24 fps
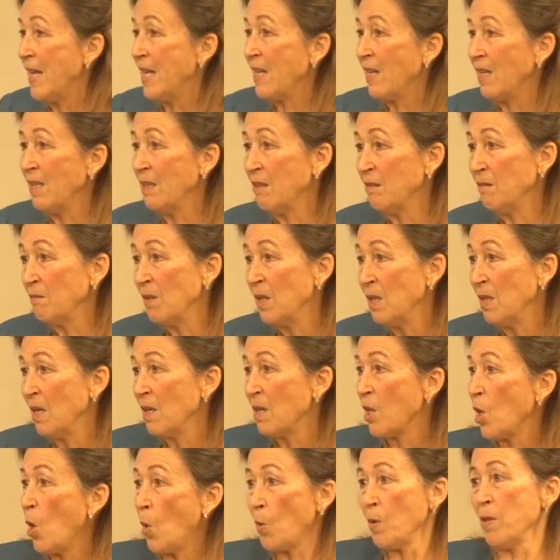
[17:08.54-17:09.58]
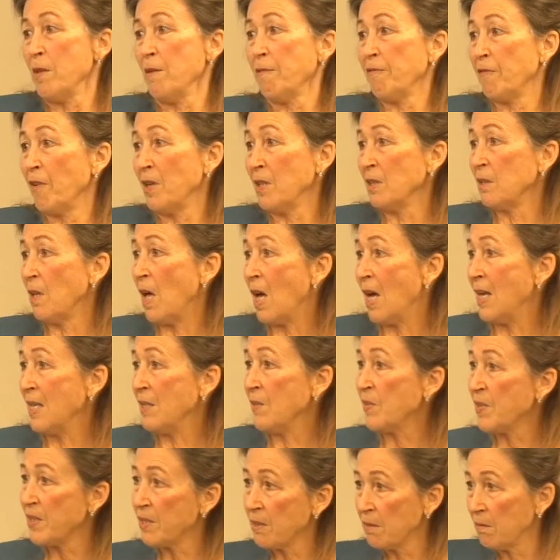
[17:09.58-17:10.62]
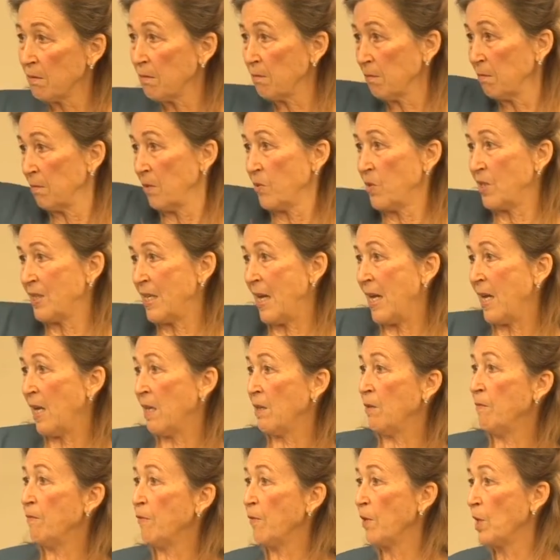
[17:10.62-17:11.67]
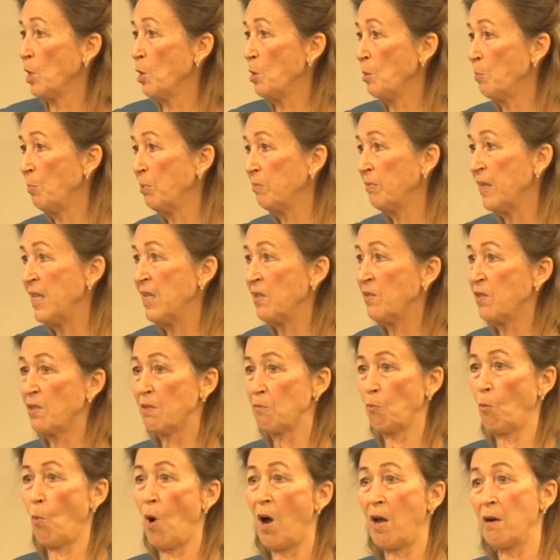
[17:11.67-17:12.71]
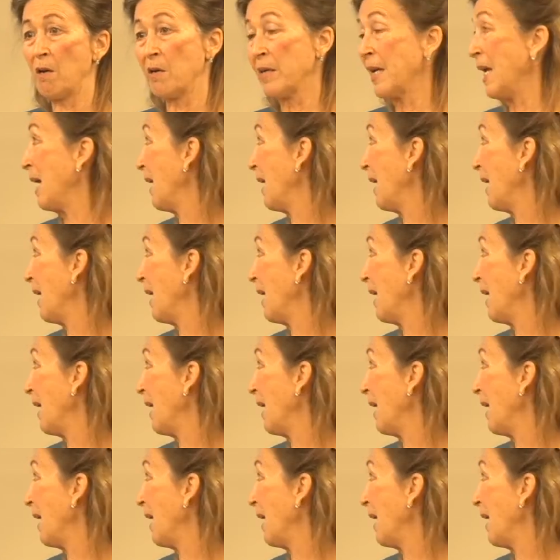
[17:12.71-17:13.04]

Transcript: they can go to the front lines and stand in front of the police water